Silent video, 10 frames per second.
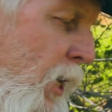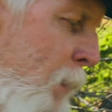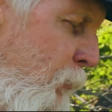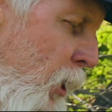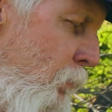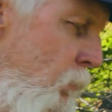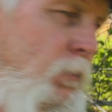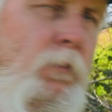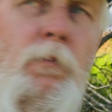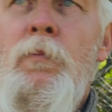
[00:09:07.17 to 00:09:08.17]
Captain,
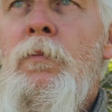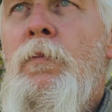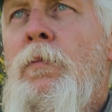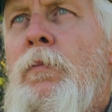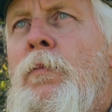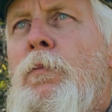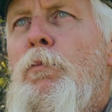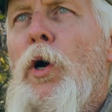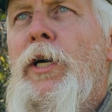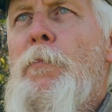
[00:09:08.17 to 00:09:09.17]

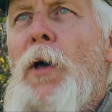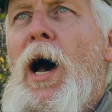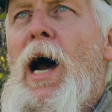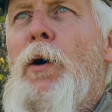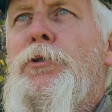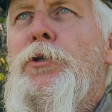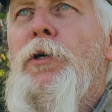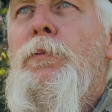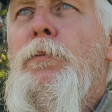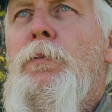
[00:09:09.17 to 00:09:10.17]
bring up the howitzer.